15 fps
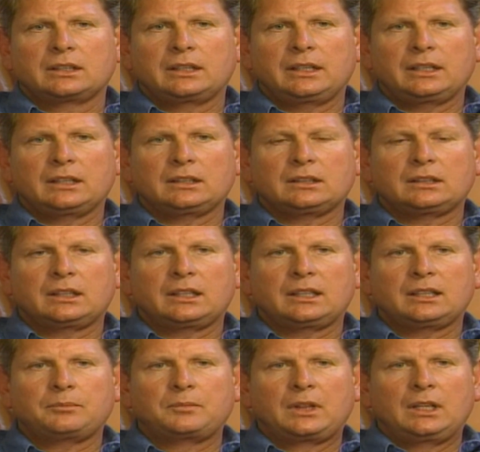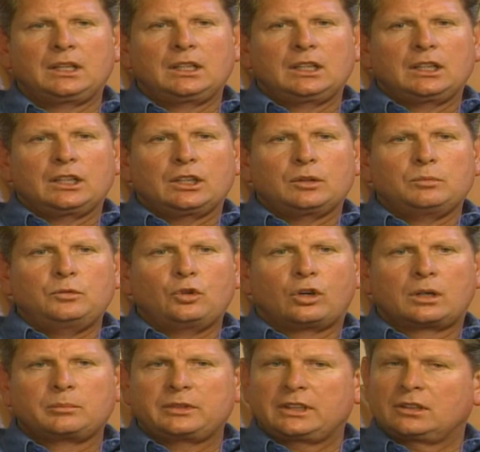And
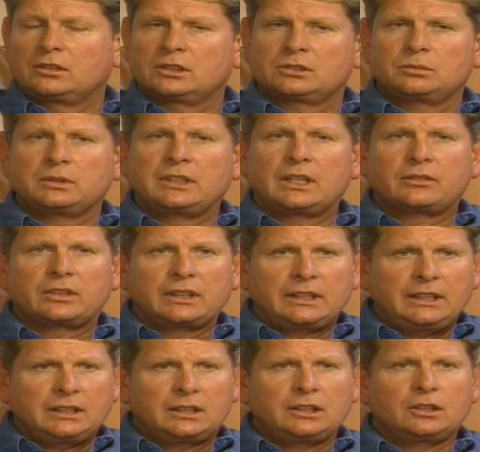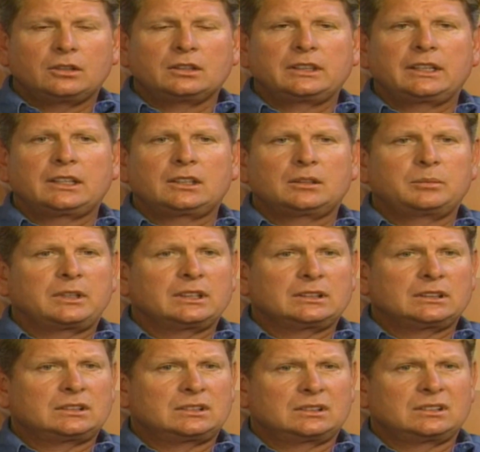normally a horse would never eat the oleander
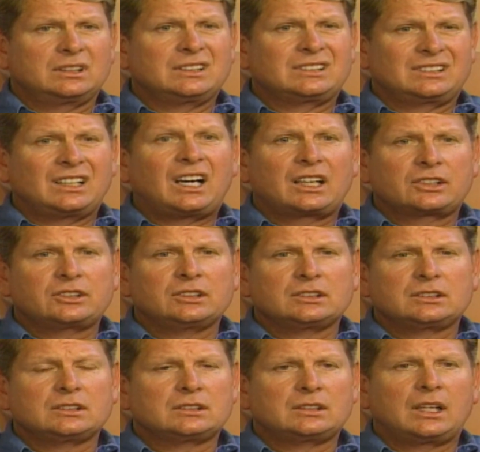because it's noxious.